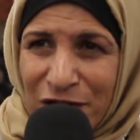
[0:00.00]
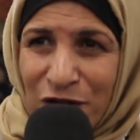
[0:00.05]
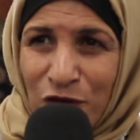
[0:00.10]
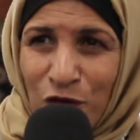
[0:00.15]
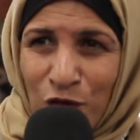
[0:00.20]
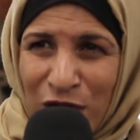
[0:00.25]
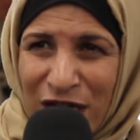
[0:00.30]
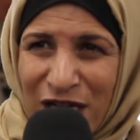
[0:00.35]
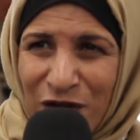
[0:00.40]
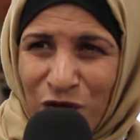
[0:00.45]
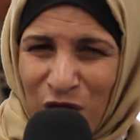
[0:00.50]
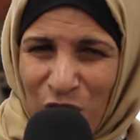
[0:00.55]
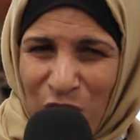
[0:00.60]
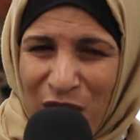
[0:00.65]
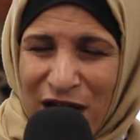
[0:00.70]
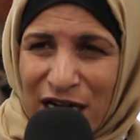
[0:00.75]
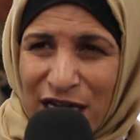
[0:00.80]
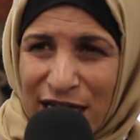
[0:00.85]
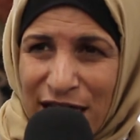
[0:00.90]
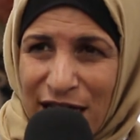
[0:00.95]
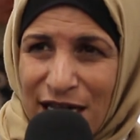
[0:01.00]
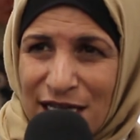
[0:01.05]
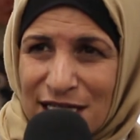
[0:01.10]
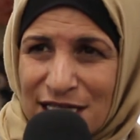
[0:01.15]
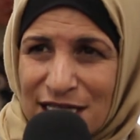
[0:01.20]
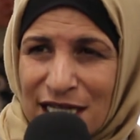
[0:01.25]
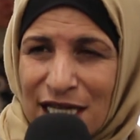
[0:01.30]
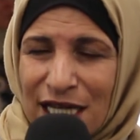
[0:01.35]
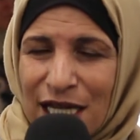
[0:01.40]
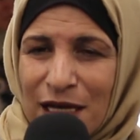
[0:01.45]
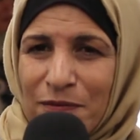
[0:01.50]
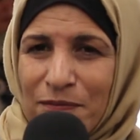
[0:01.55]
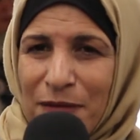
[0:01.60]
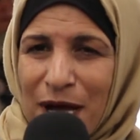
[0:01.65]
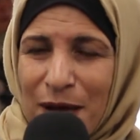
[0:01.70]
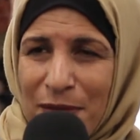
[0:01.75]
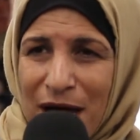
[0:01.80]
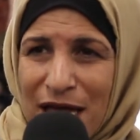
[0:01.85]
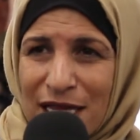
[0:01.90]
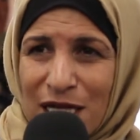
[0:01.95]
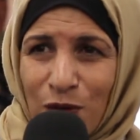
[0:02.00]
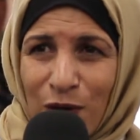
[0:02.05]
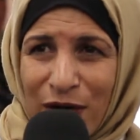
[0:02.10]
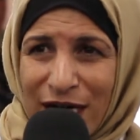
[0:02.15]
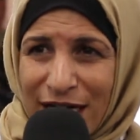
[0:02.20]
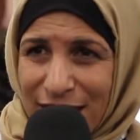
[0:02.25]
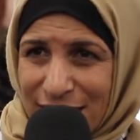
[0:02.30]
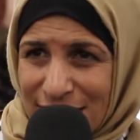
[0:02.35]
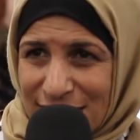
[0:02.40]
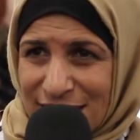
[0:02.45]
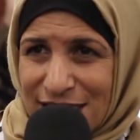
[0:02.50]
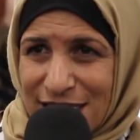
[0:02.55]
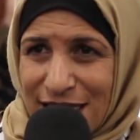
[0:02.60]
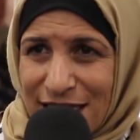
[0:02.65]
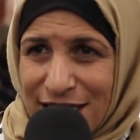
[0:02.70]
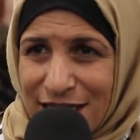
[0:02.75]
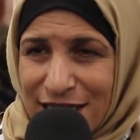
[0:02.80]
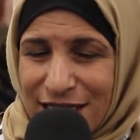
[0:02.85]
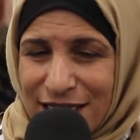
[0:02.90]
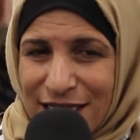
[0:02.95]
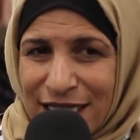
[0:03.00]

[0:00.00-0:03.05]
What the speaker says: We were kids. My mother was arrested